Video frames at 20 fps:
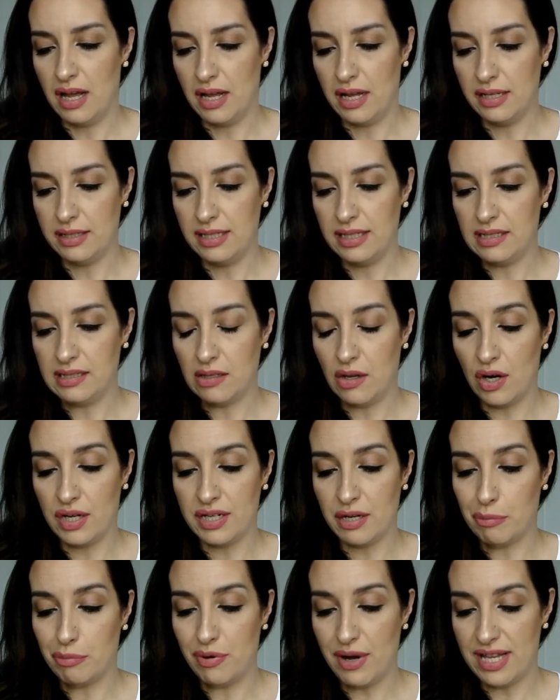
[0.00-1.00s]
These are the
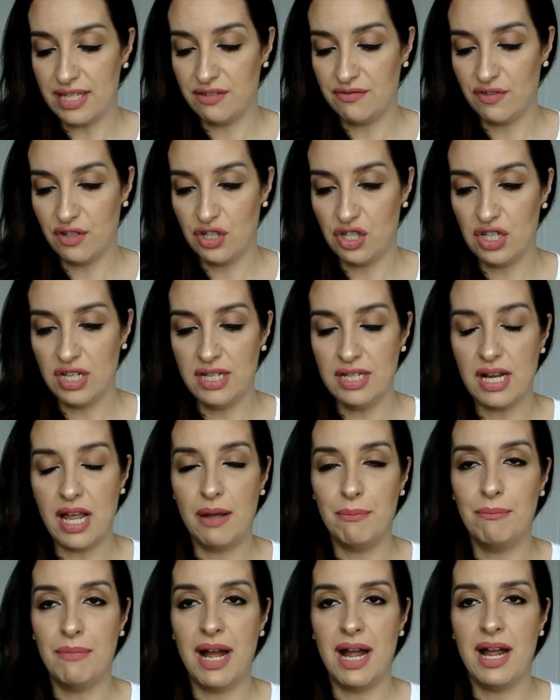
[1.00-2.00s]
pressed version.
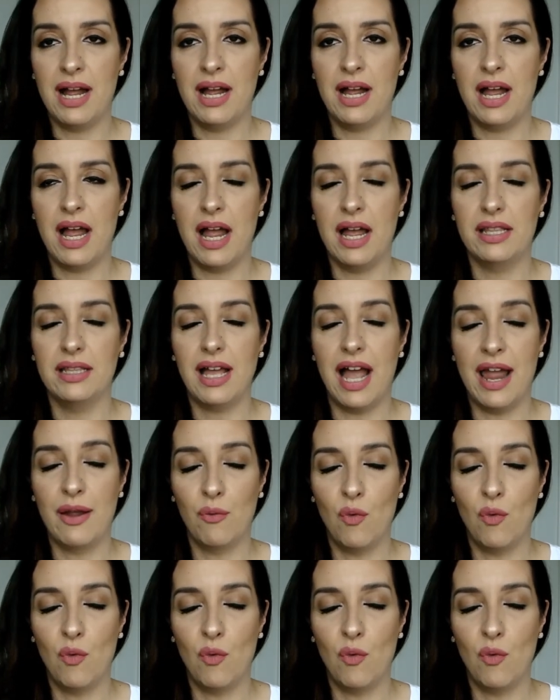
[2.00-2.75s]
I